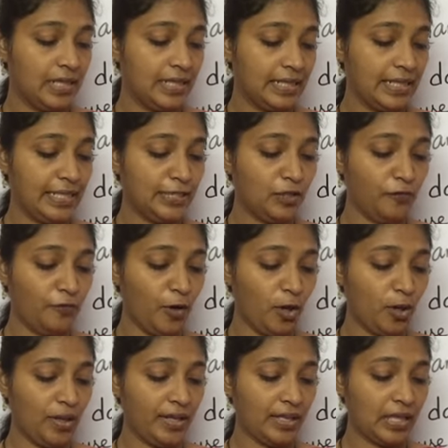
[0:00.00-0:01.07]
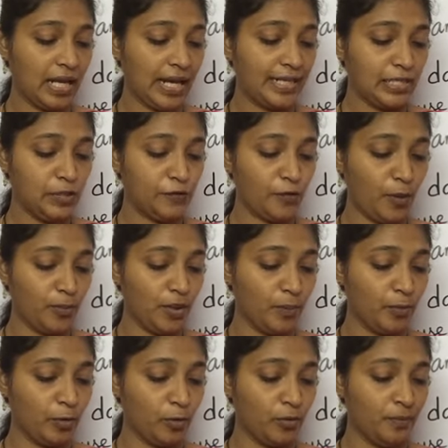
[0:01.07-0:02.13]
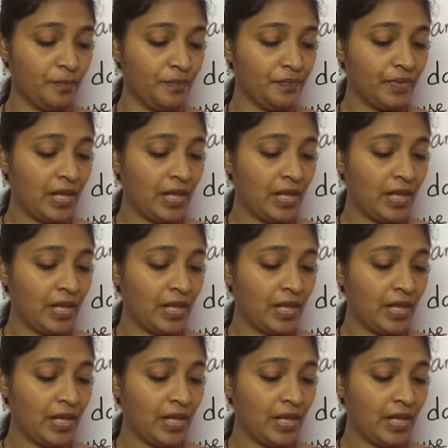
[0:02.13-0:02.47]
read the following lines from your poem